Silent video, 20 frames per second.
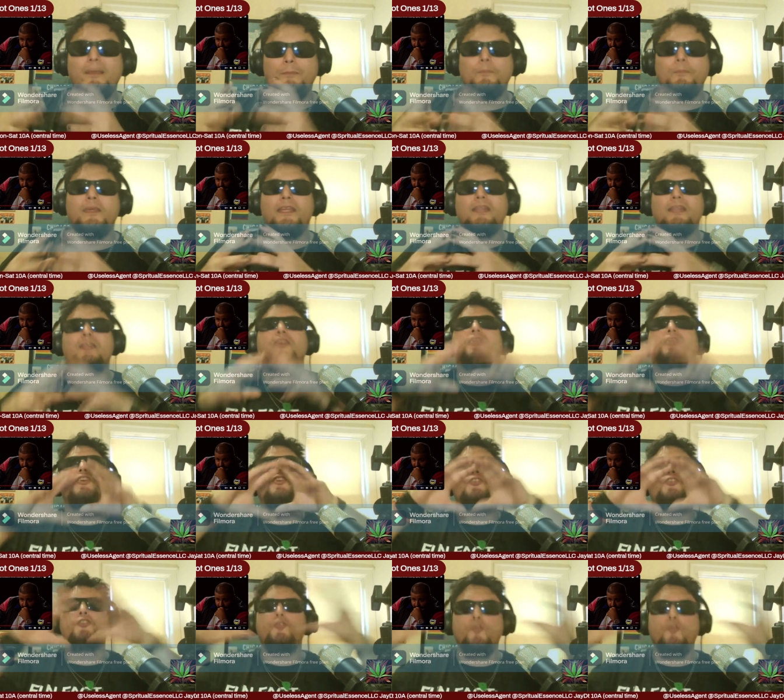mean
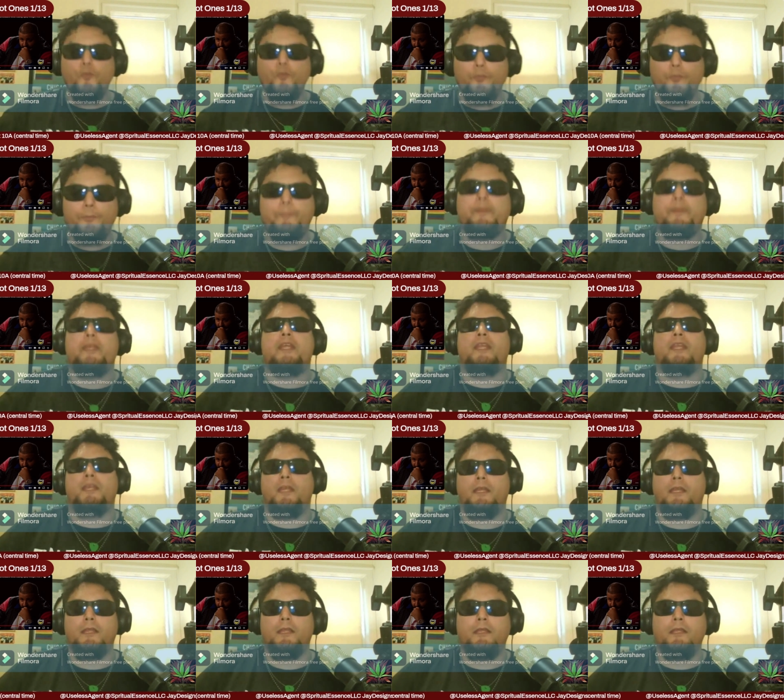human.
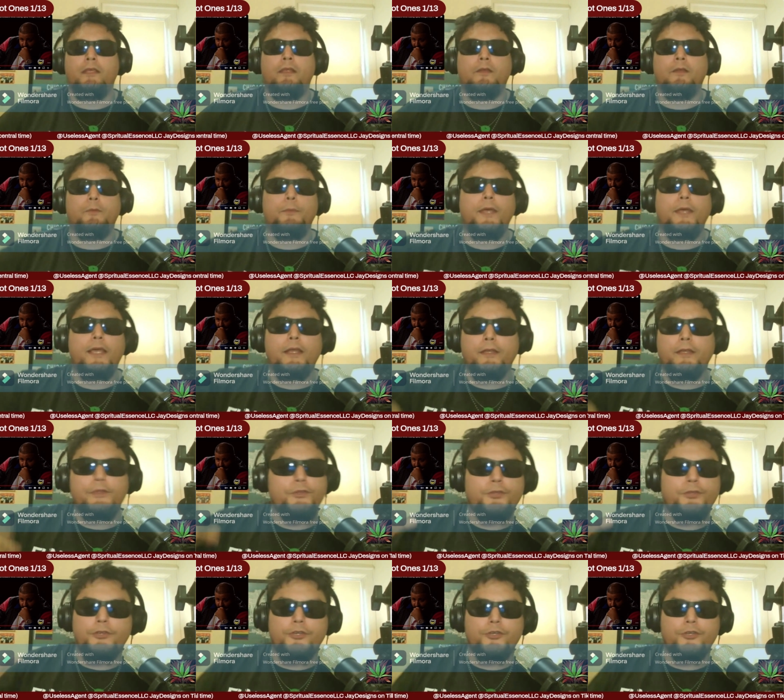You know, man is
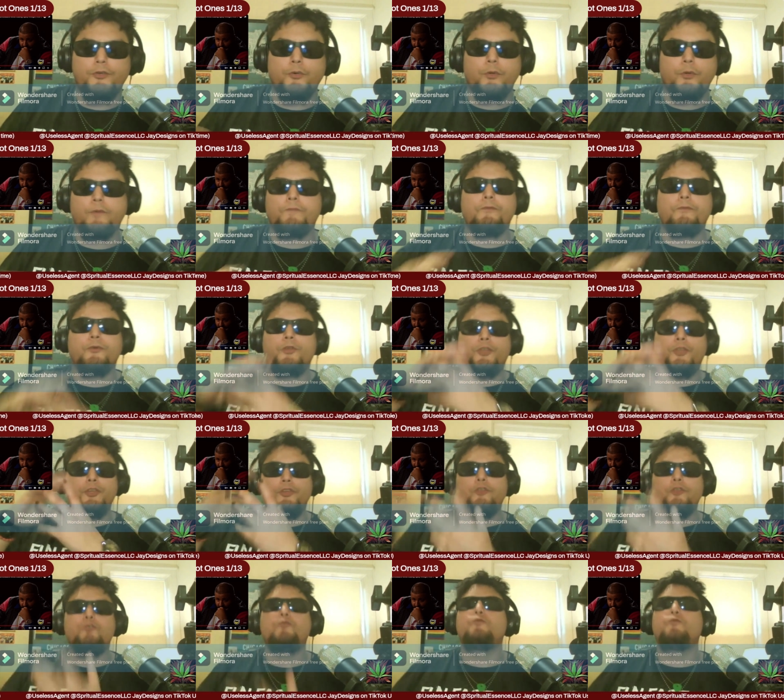just short for
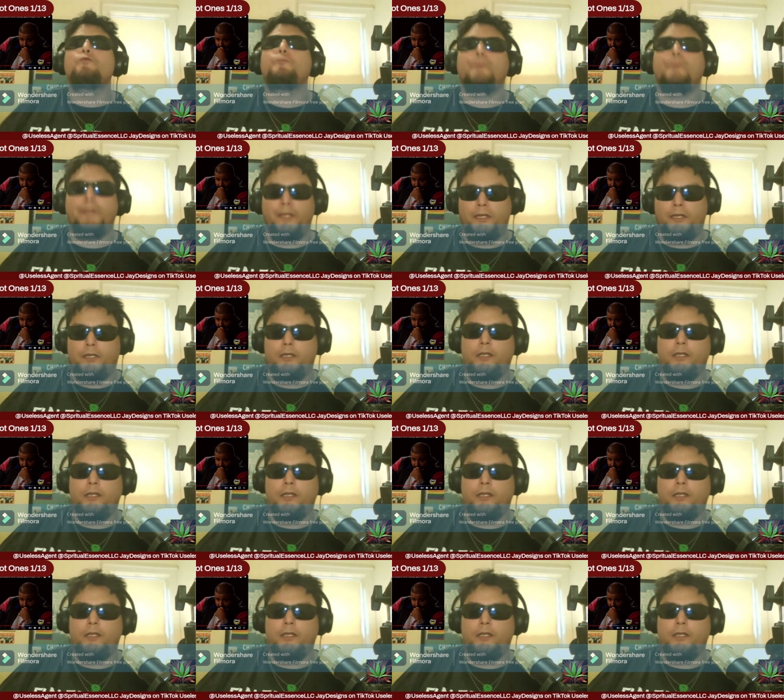human.